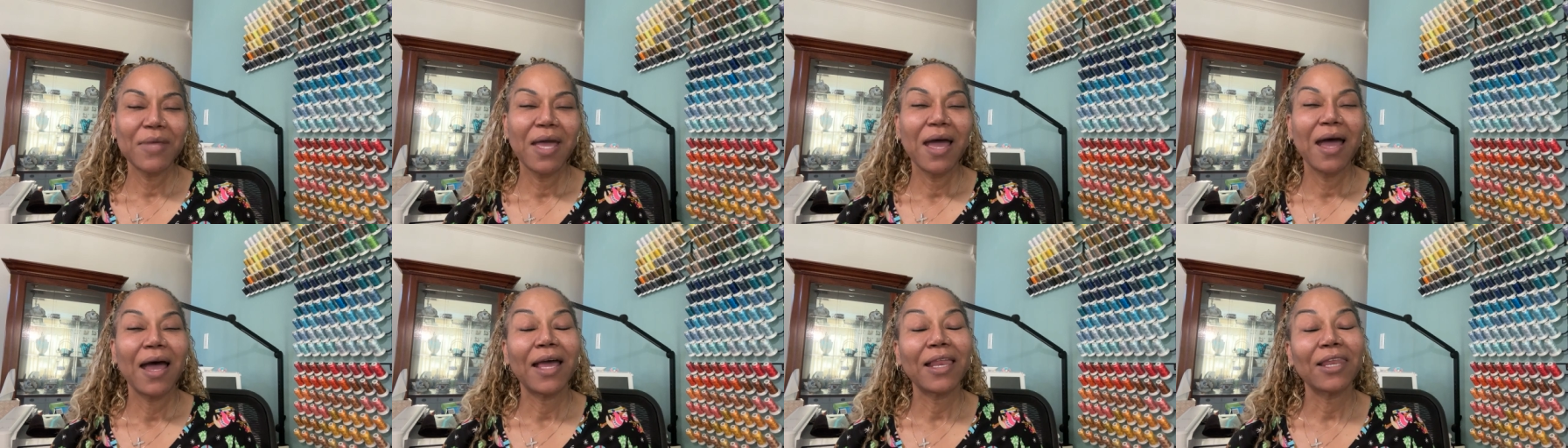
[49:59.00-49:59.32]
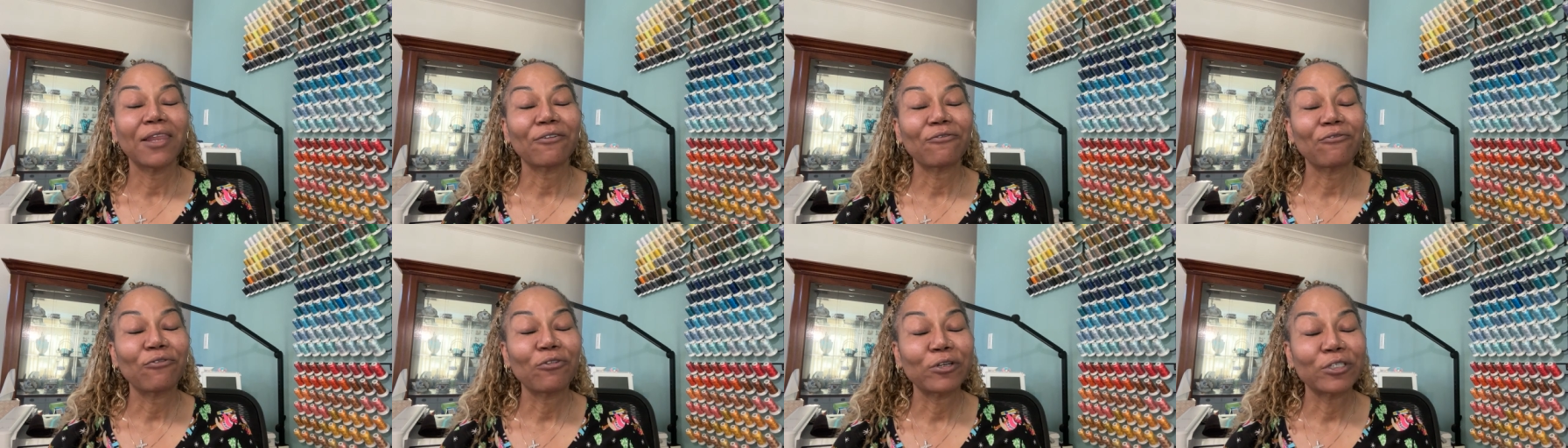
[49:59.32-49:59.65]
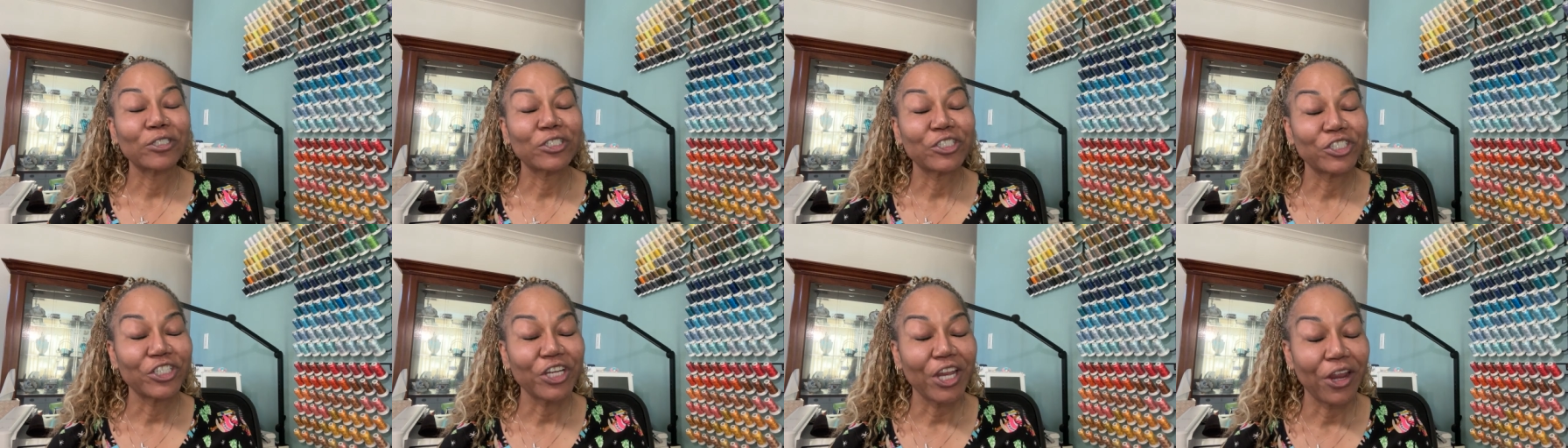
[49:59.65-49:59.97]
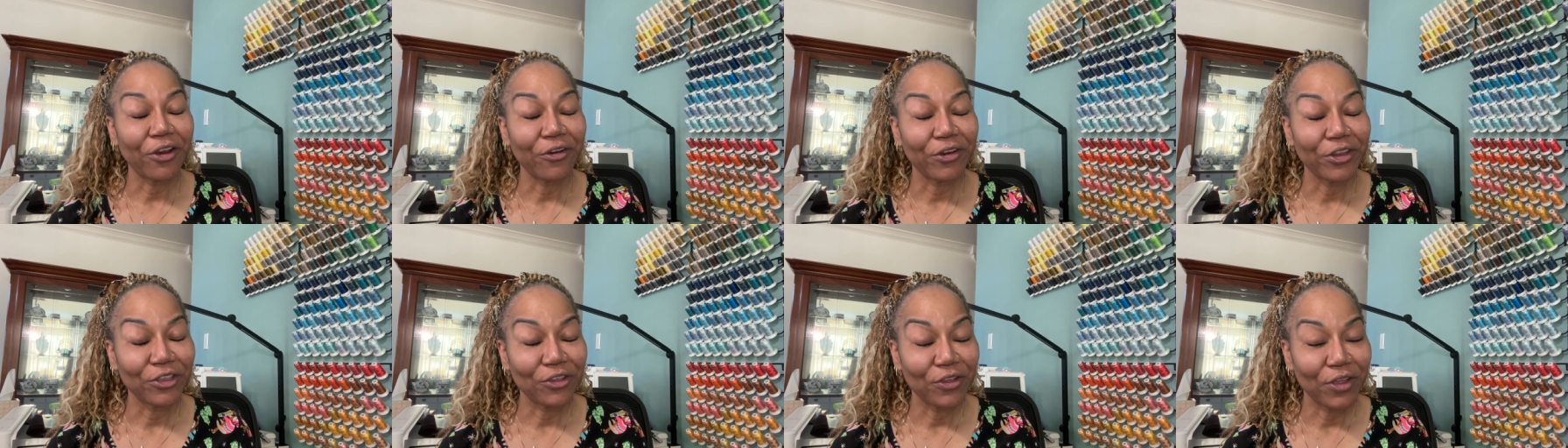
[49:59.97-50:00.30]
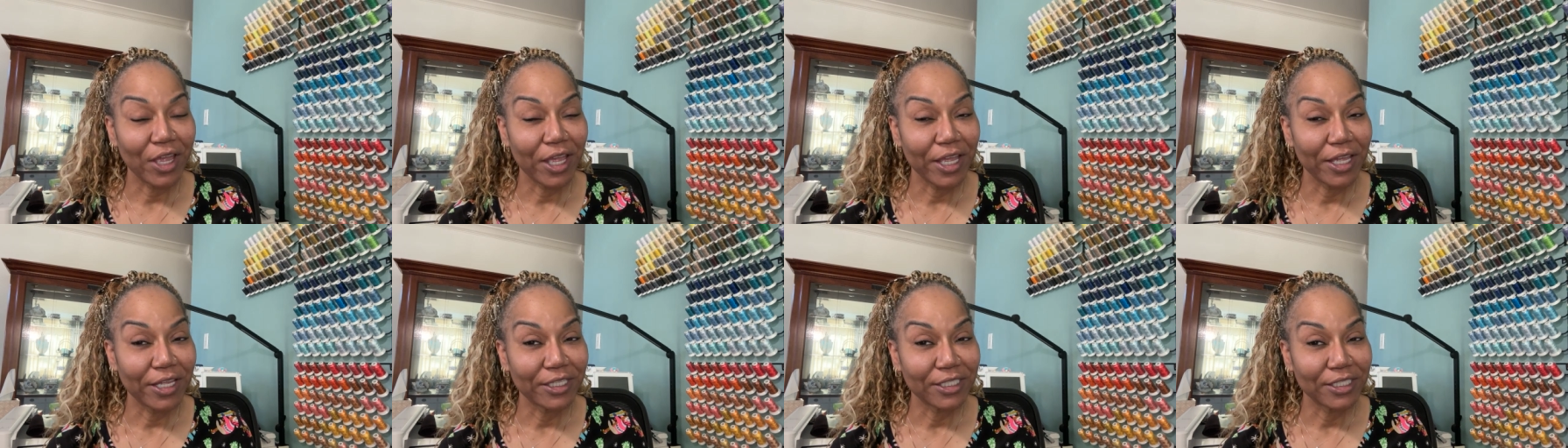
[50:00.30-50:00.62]
I look forward to sharing you
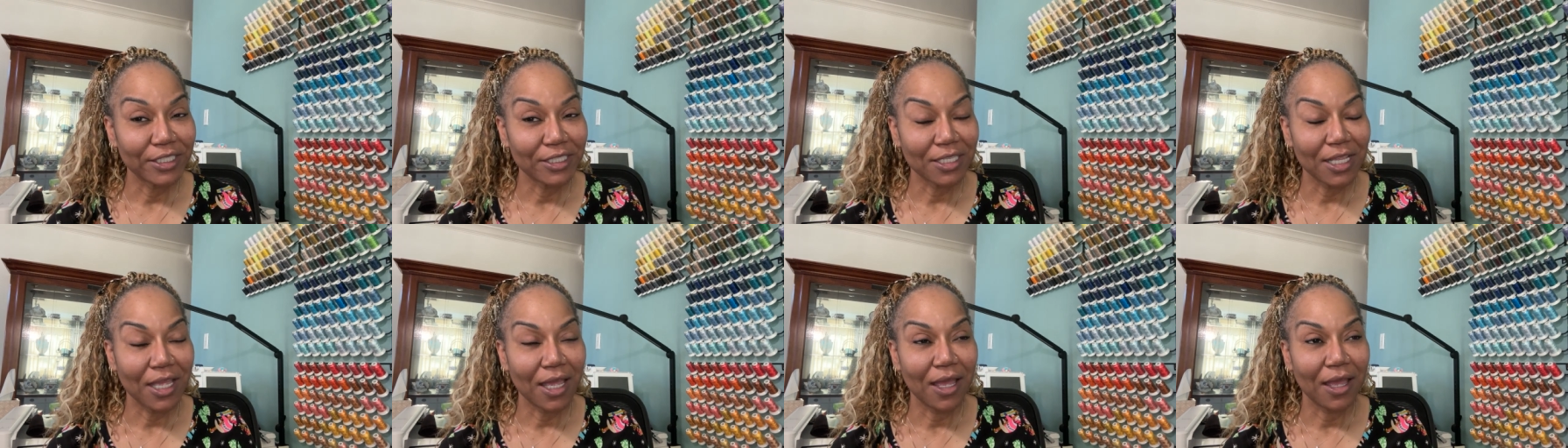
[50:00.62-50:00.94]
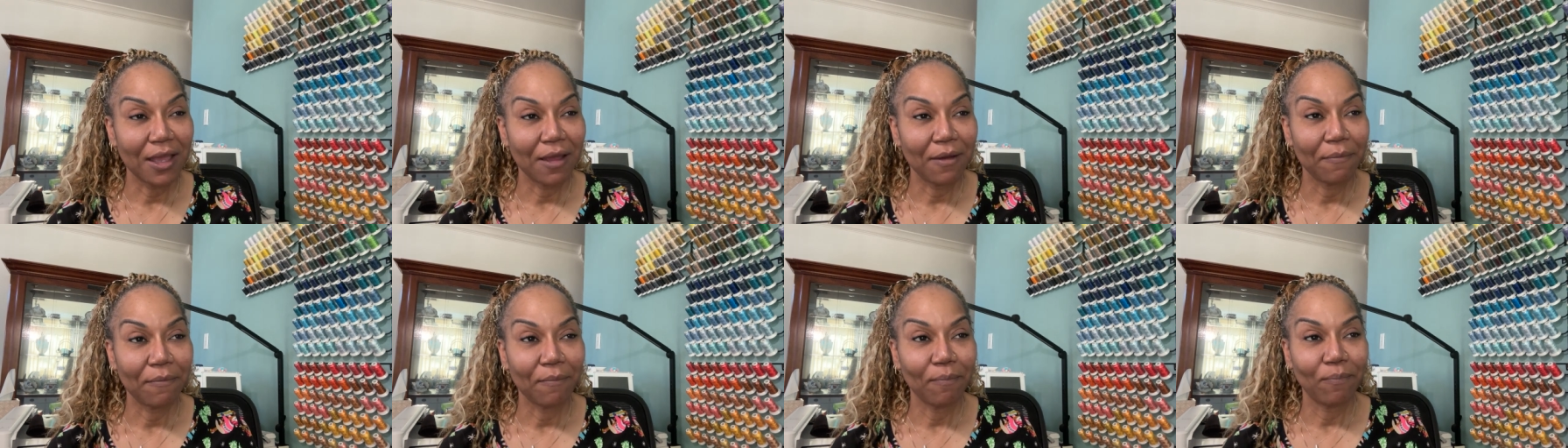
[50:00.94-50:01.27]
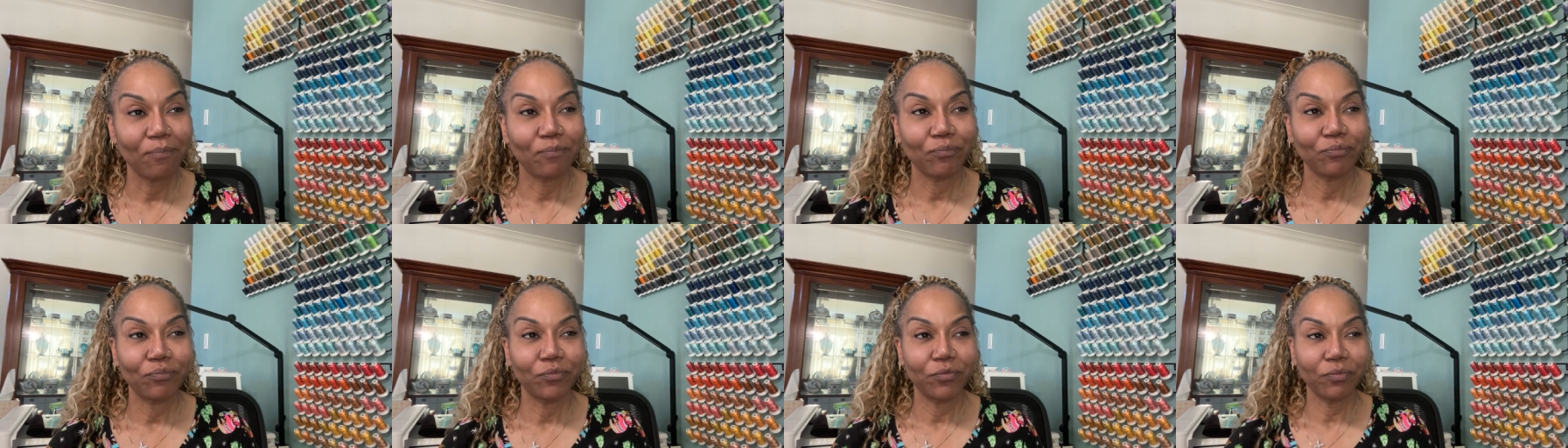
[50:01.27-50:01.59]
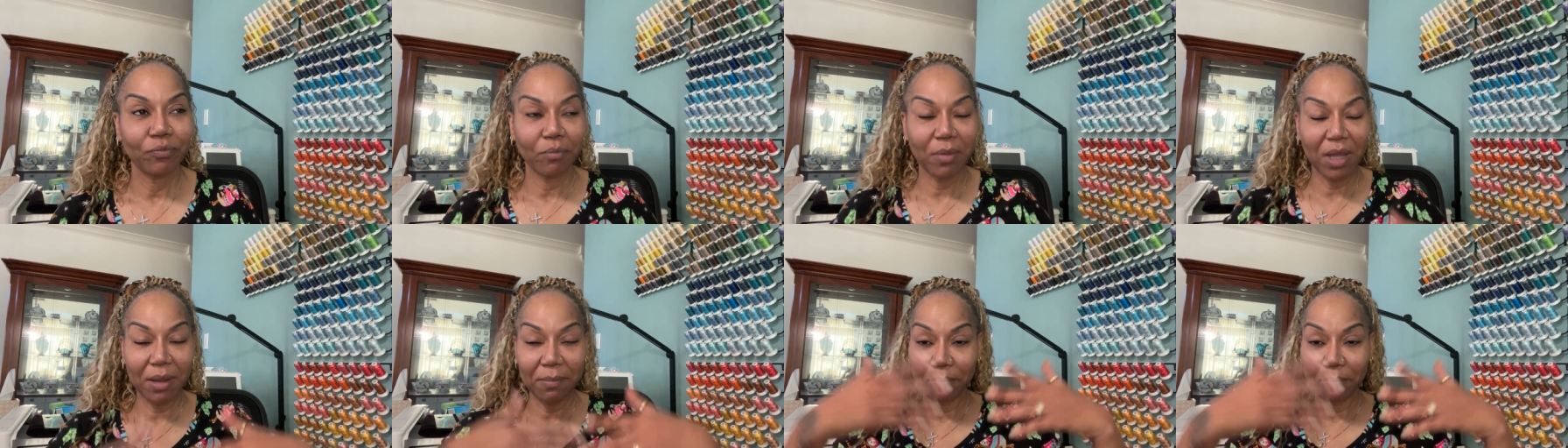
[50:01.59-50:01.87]
guys my